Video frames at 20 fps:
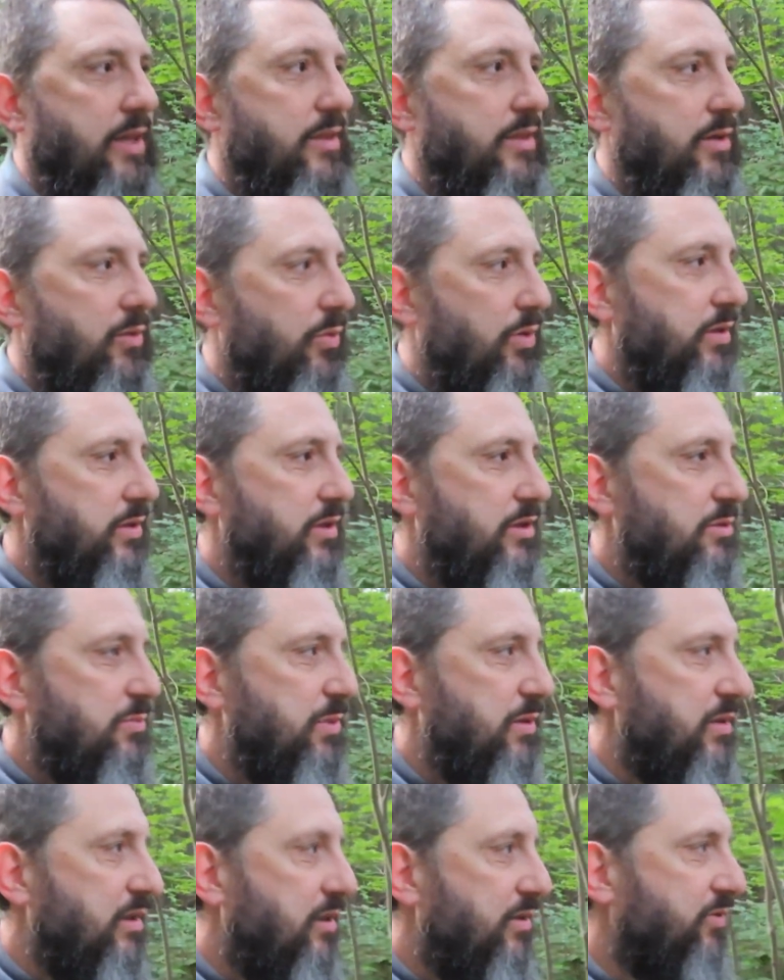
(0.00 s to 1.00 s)
than the one that's
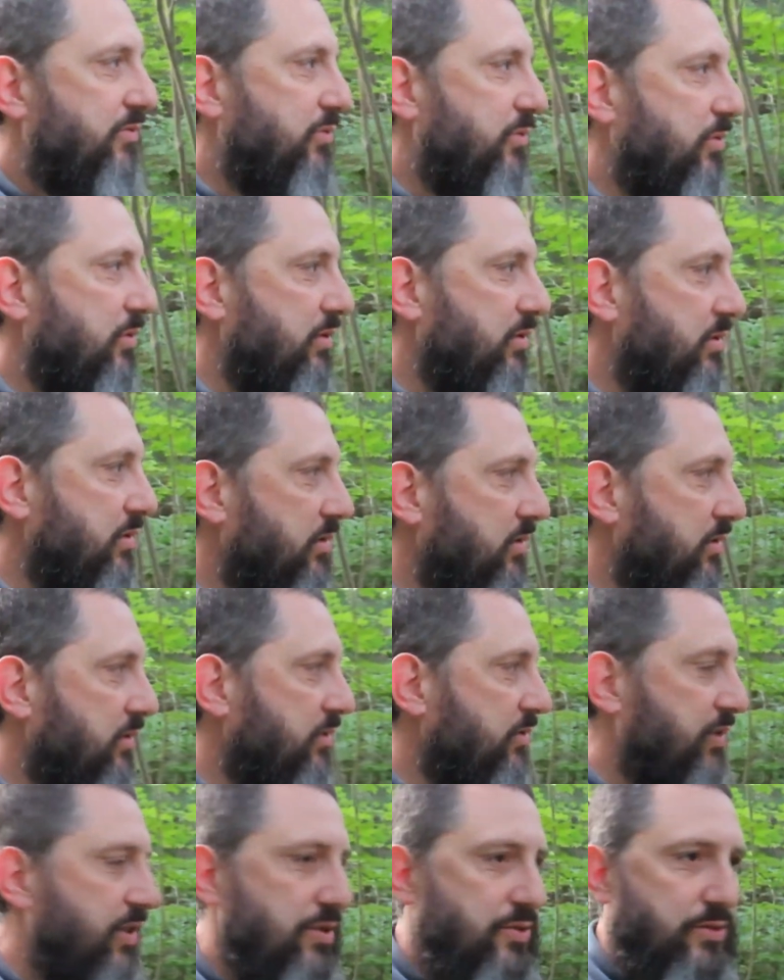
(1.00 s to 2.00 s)
been there for
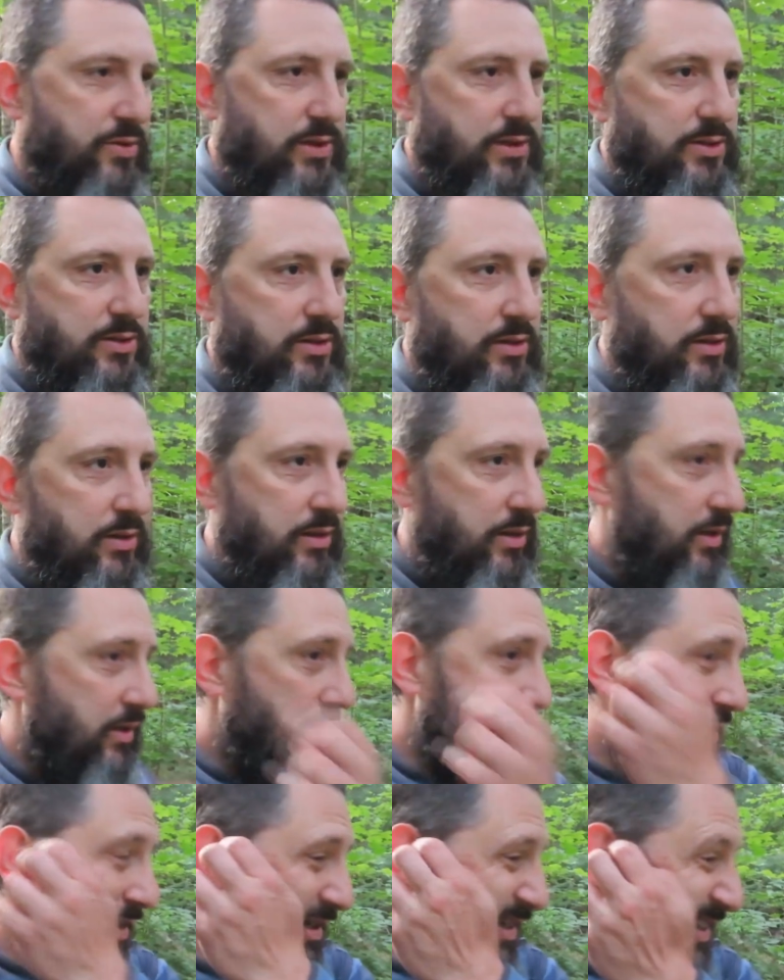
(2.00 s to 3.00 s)
centuries.
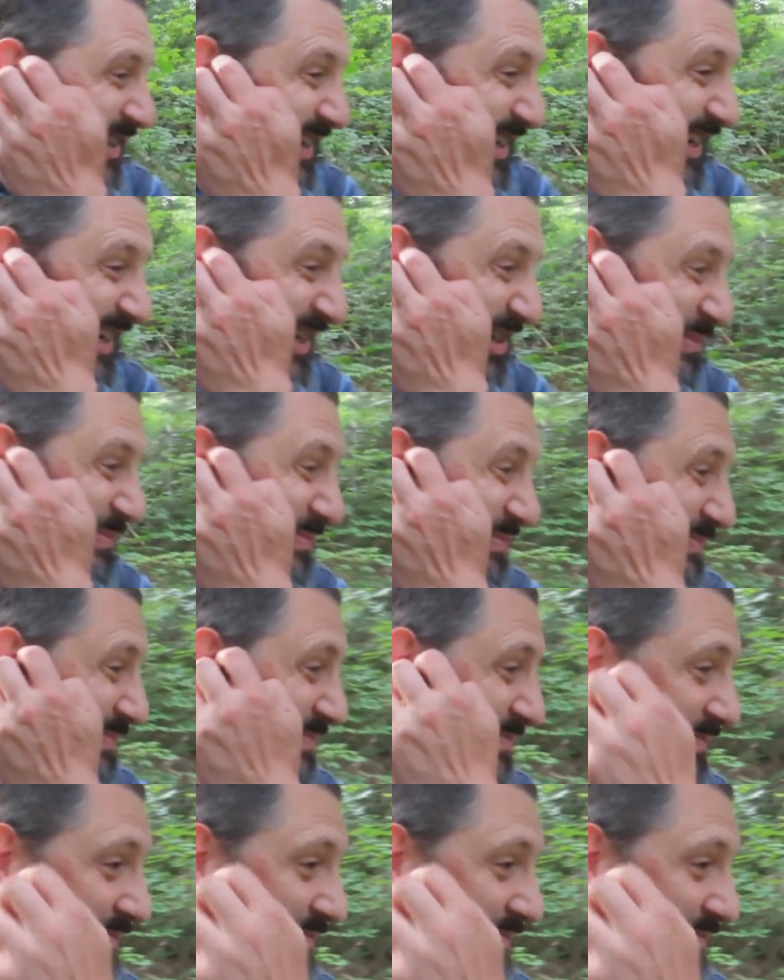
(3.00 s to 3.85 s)
Um,